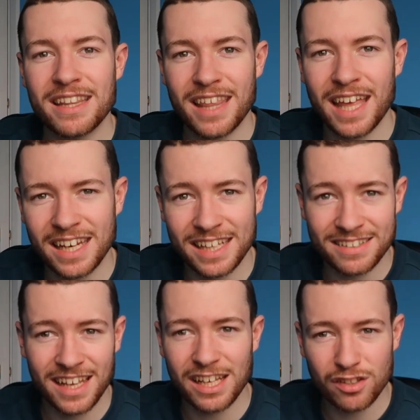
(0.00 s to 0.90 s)
then it
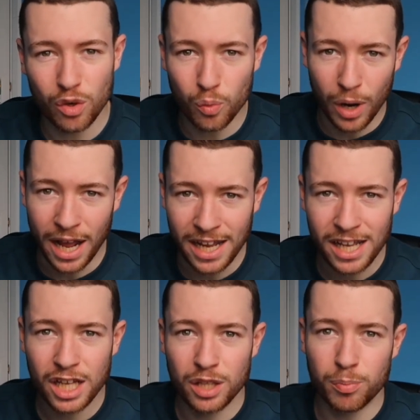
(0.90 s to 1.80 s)
takes away
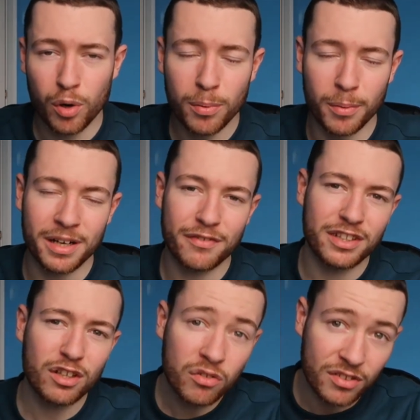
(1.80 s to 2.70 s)
the problem. And if
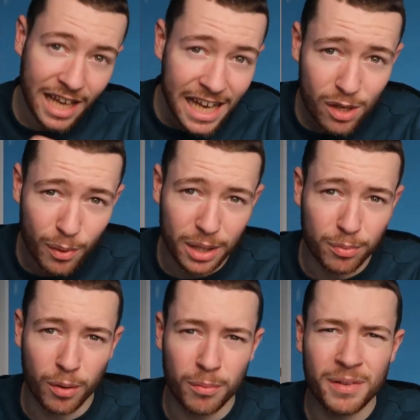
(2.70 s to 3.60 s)
it doesn't take away the
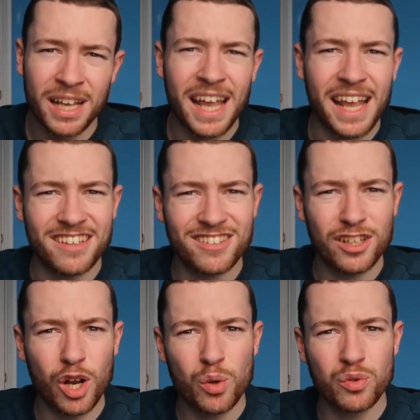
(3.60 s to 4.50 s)
problem, it
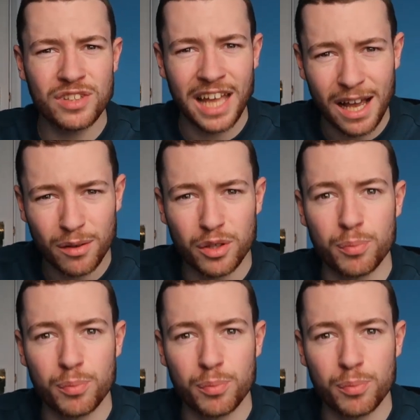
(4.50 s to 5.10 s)
slows down the